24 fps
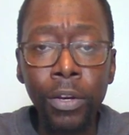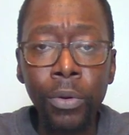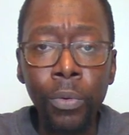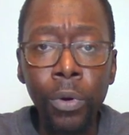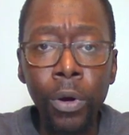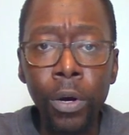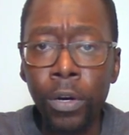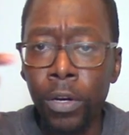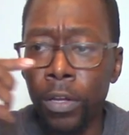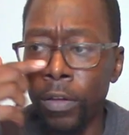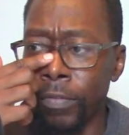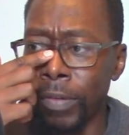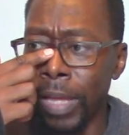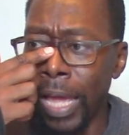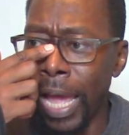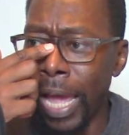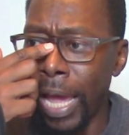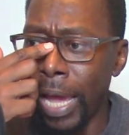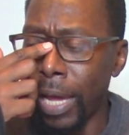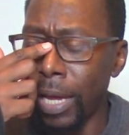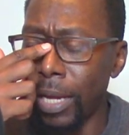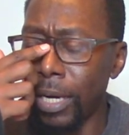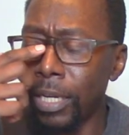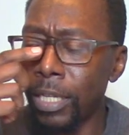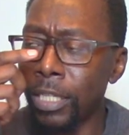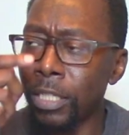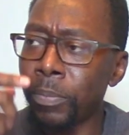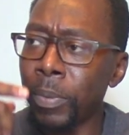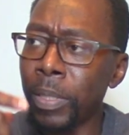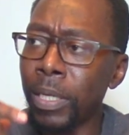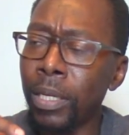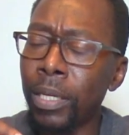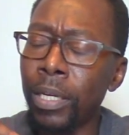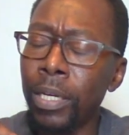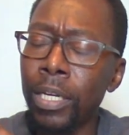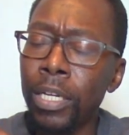the word of God, is
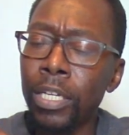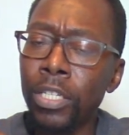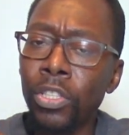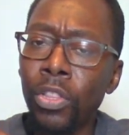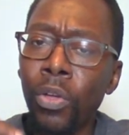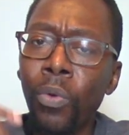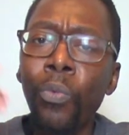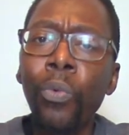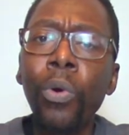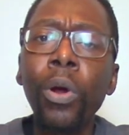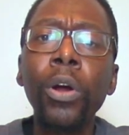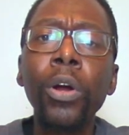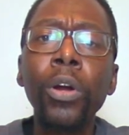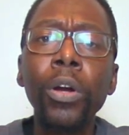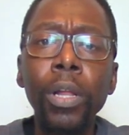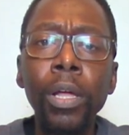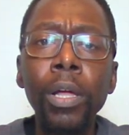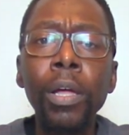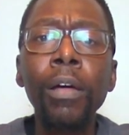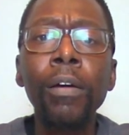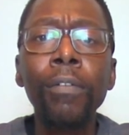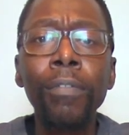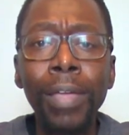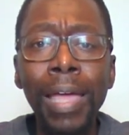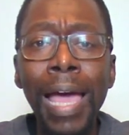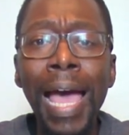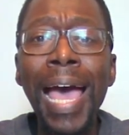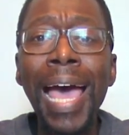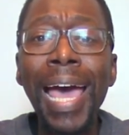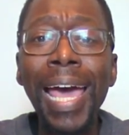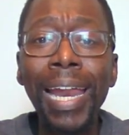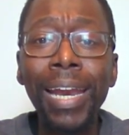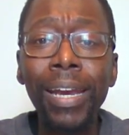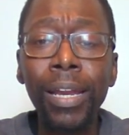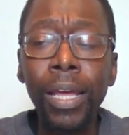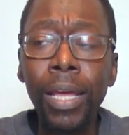because the word of
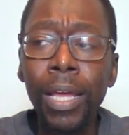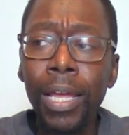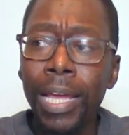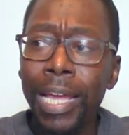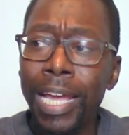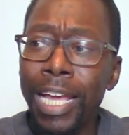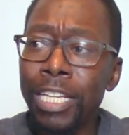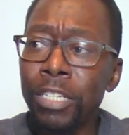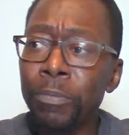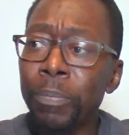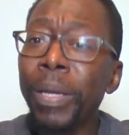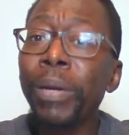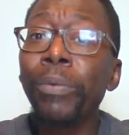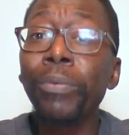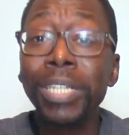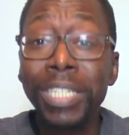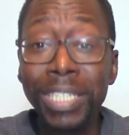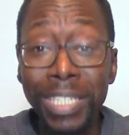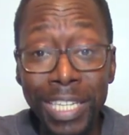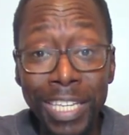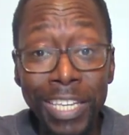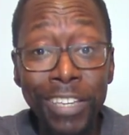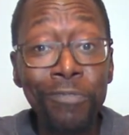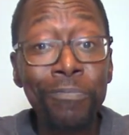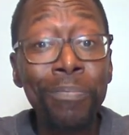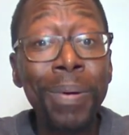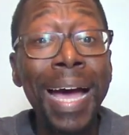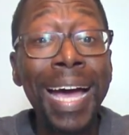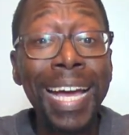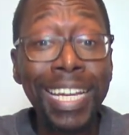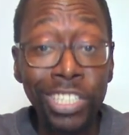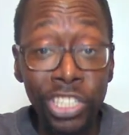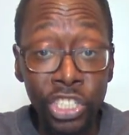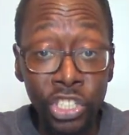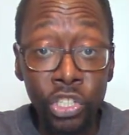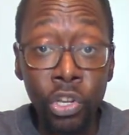God has been received
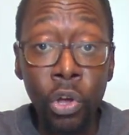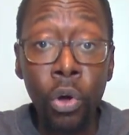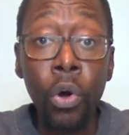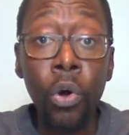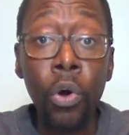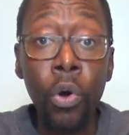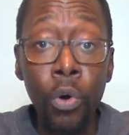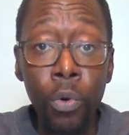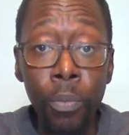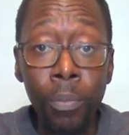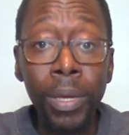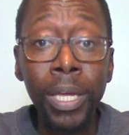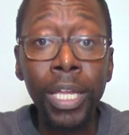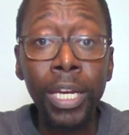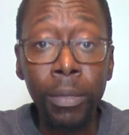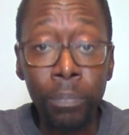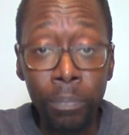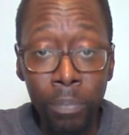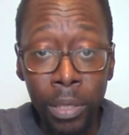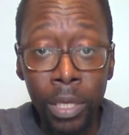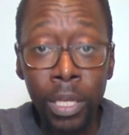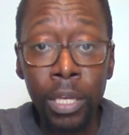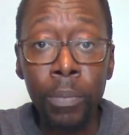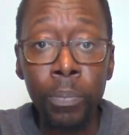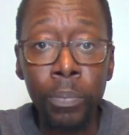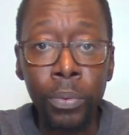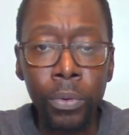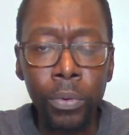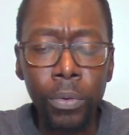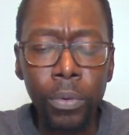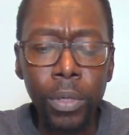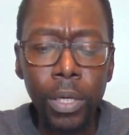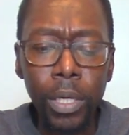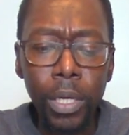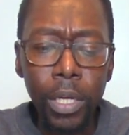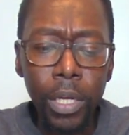by so many people